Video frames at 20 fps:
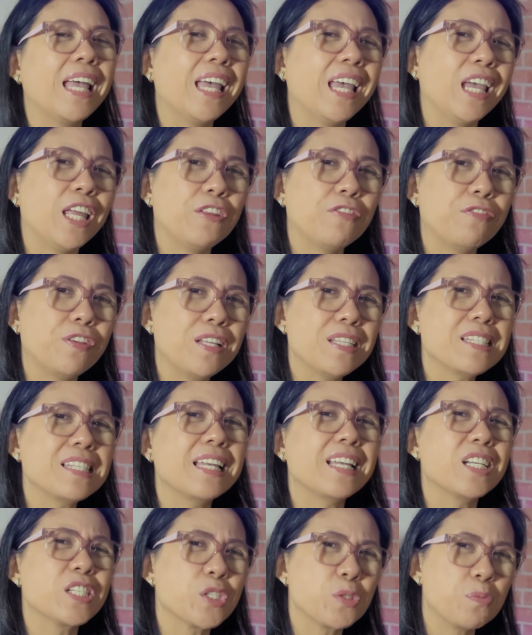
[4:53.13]
It feels like
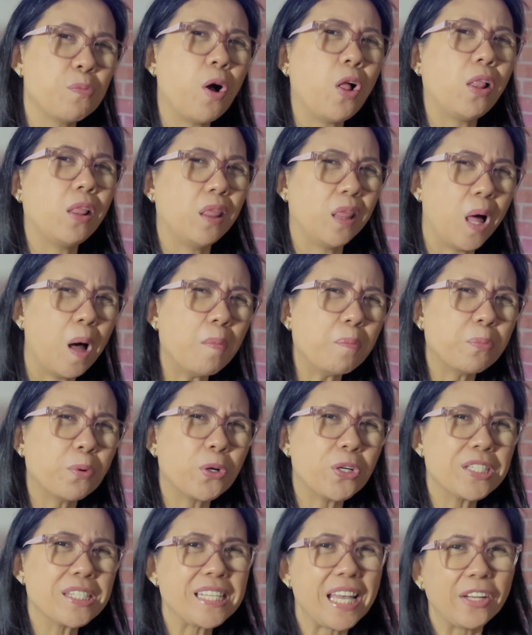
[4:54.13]
a small lump
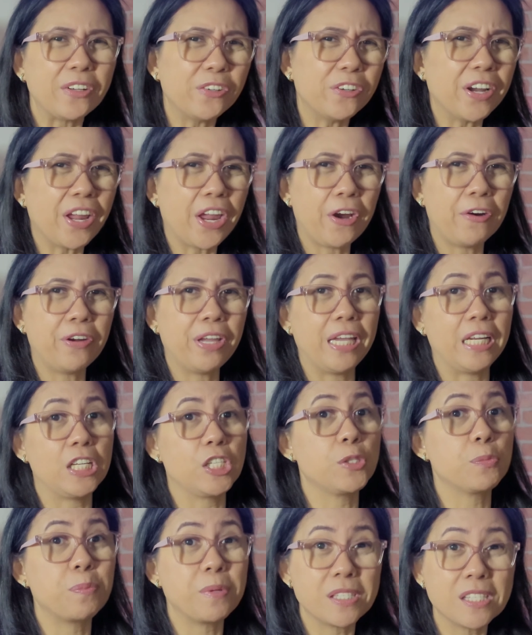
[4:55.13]
or tender area in a
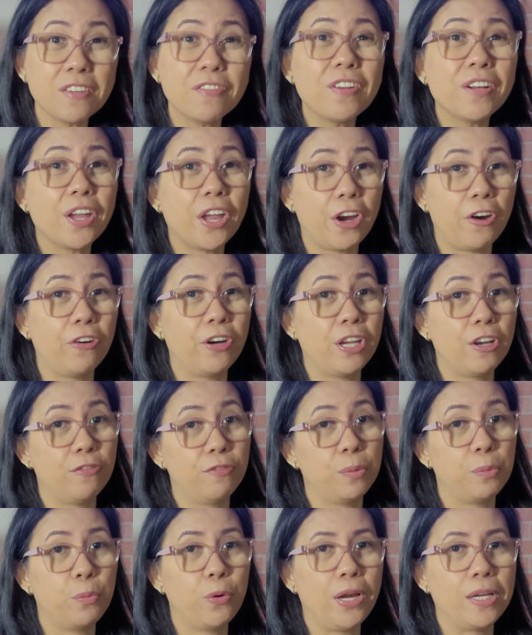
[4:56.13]
specific area of the
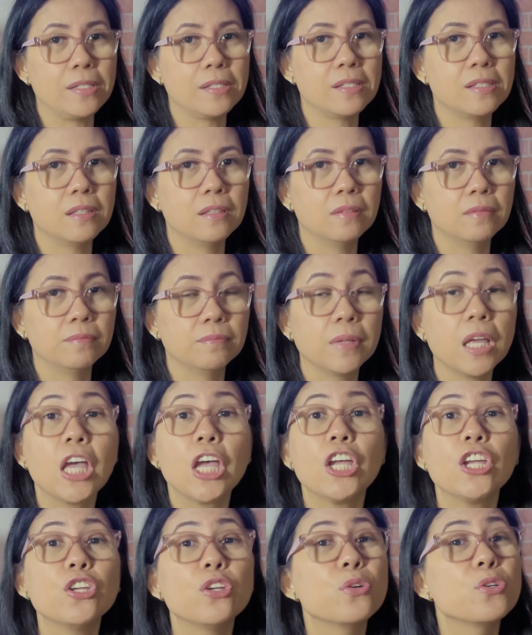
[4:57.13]
breast.
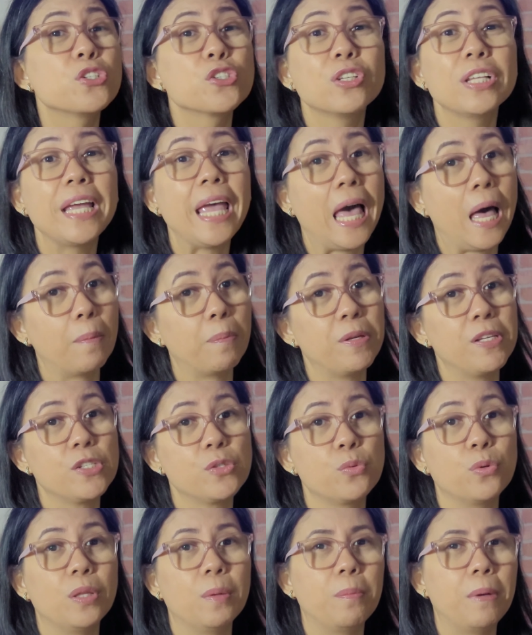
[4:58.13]
It usually happens
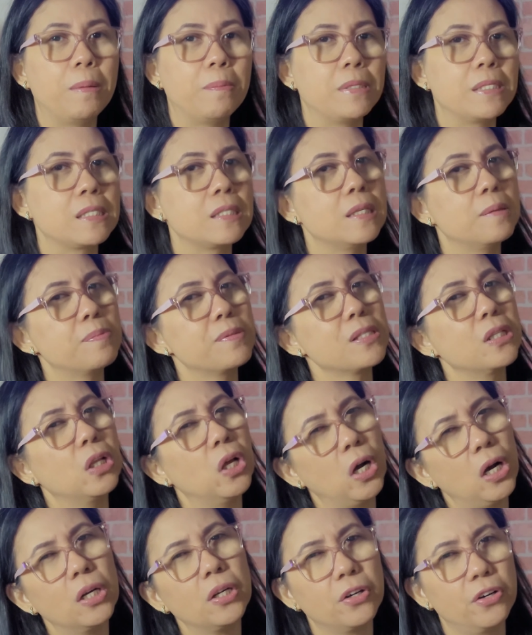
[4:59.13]
when the baby sleeps
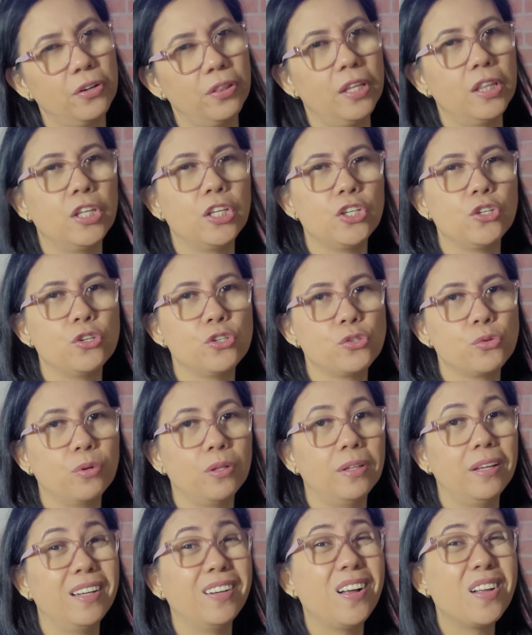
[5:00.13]
longer than the usual
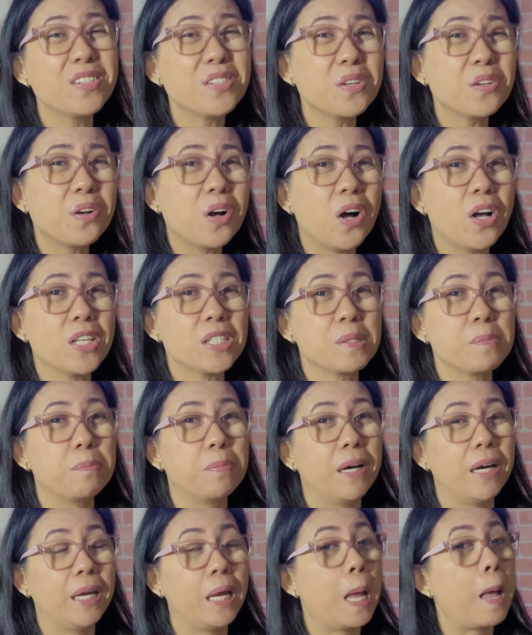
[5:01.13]
and also caused
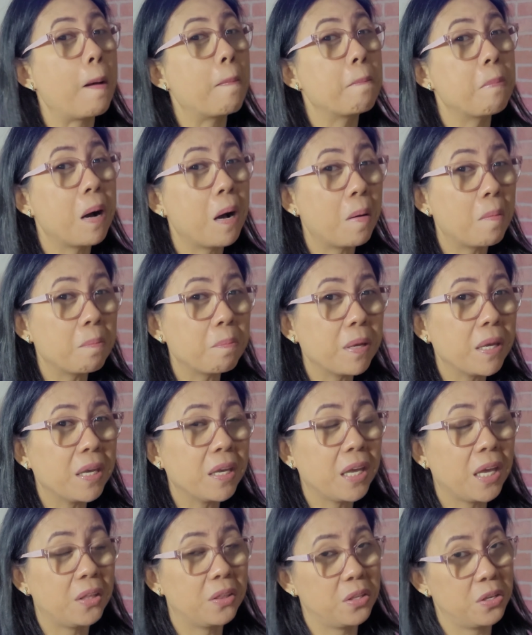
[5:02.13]
by pumping
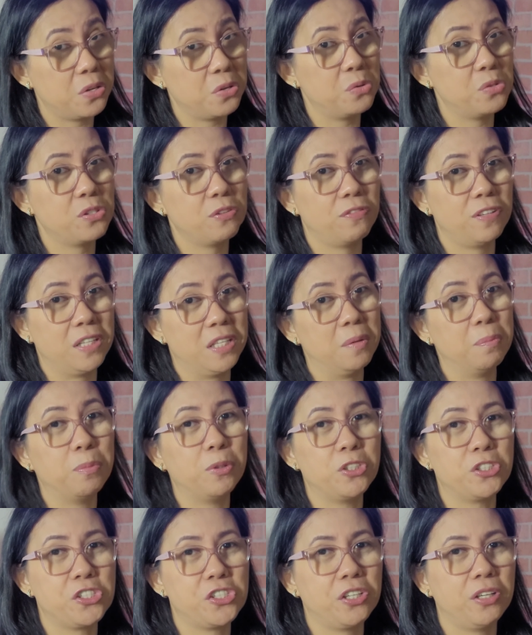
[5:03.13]
and the use of a nipple
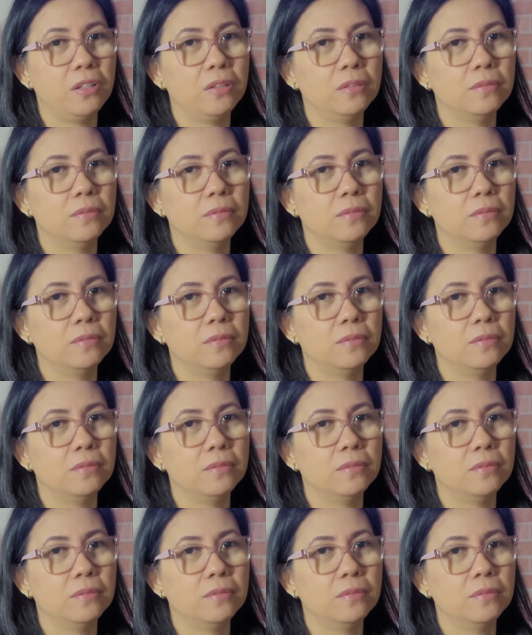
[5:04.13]
shield.